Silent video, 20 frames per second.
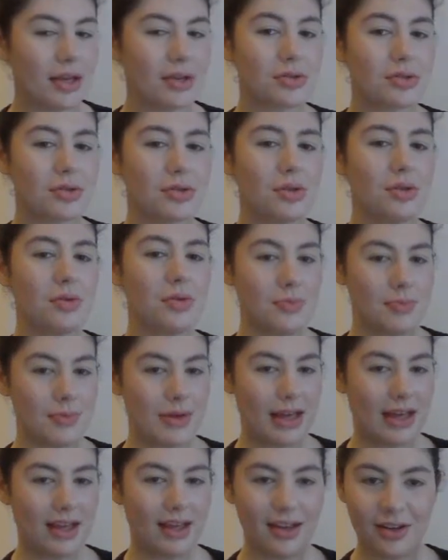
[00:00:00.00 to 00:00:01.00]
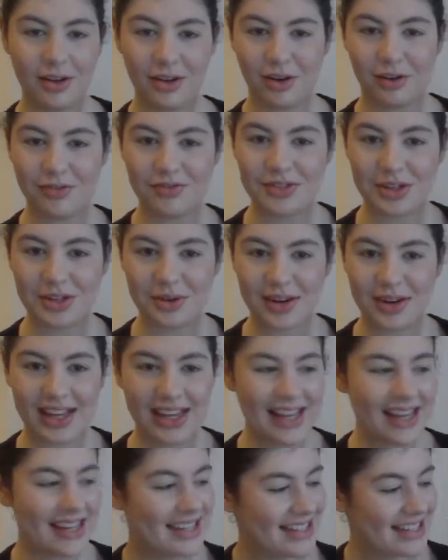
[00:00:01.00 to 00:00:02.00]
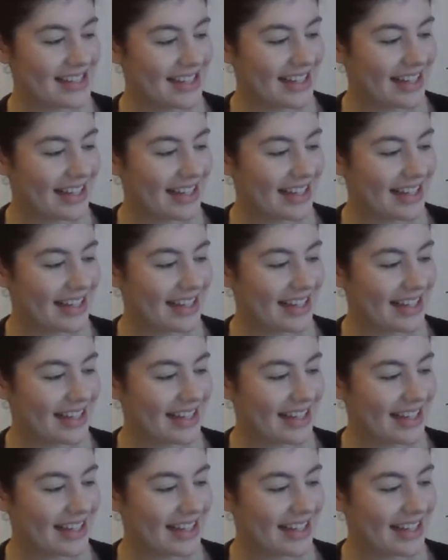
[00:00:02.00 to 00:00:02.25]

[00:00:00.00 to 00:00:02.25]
Excuse me, coughed a cricket,